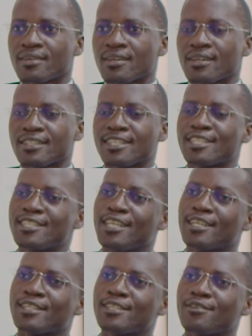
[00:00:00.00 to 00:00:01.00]
yet
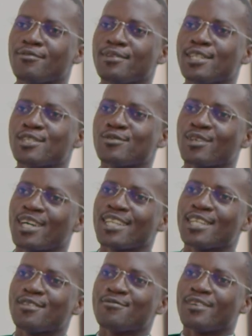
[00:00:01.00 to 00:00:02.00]
the medicine are
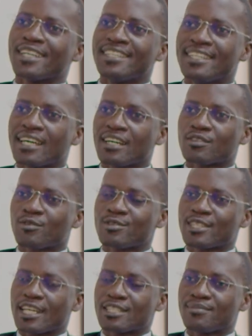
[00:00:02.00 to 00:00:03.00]
delivered,
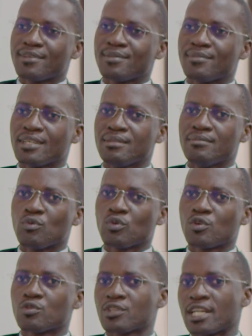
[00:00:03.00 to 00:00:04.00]
because it has been made. We
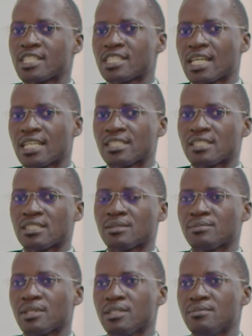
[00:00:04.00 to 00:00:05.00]
looked at it as
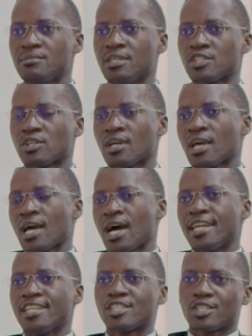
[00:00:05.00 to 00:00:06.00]
maybe
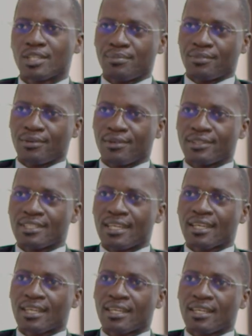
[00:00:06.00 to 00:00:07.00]
an scapegoat.
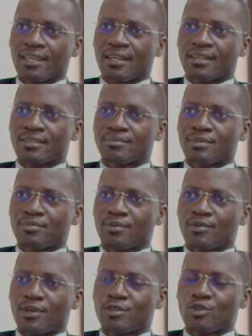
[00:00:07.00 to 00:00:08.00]

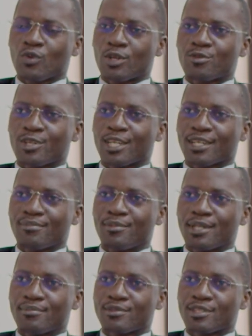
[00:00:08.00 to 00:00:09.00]
People don't want to take
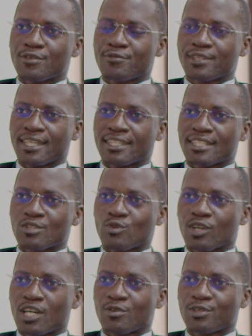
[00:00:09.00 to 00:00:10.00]
problems. If there is a
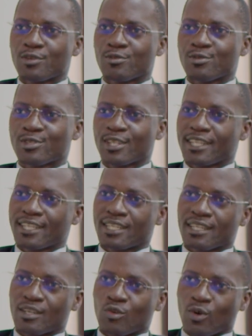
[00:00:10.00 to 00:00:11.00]
stock out, they will say,
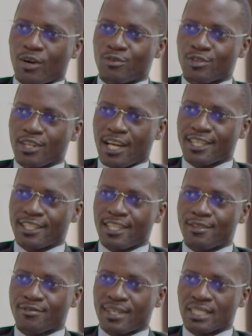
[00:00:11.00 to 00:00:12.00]
we have not had the
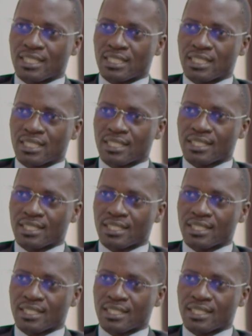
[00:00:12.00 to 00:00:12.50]
deliveries.